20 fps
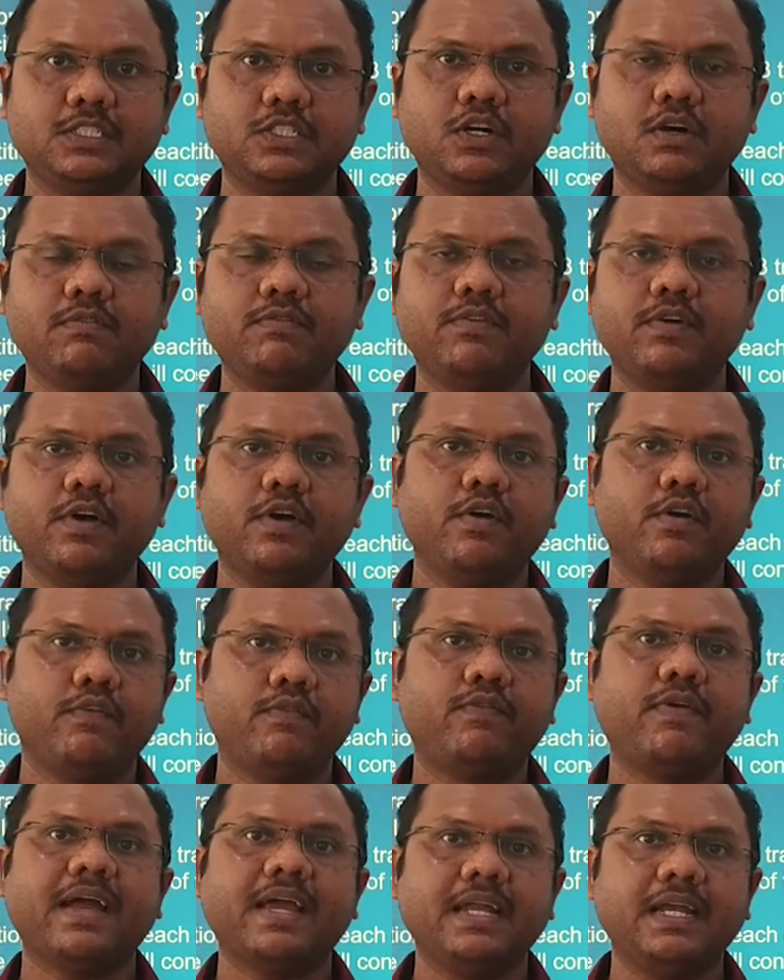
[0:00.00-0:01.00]
of
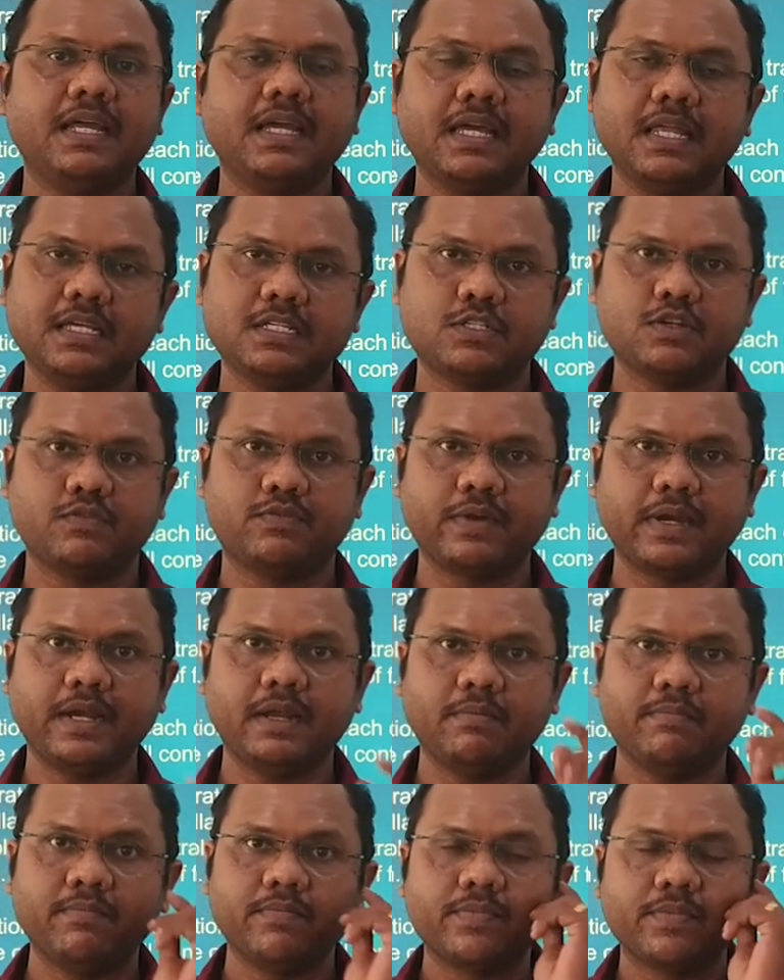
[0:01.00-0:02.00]
5 degrees of freedom.